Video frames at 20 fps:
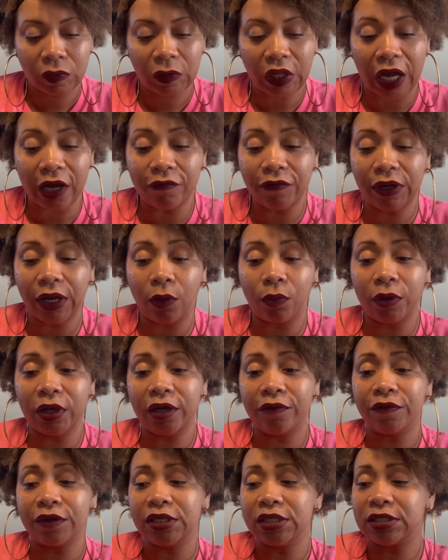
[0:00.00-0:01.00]
I feel like
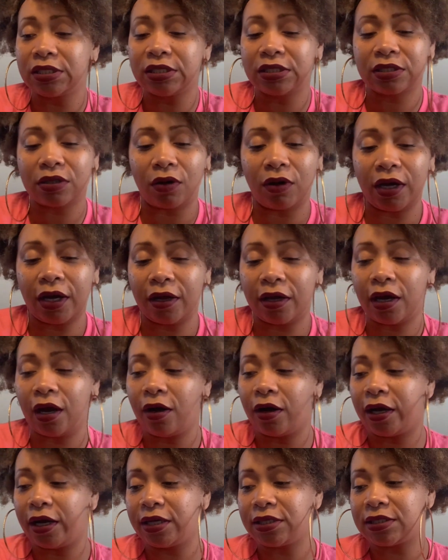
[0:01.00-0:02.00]
whatever this is gonna have
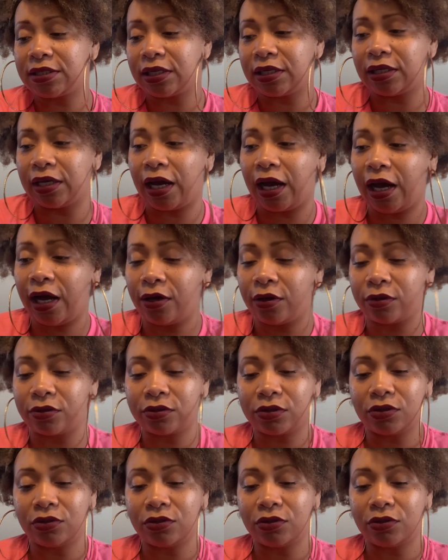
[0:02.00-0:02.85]
y'all ass at the house.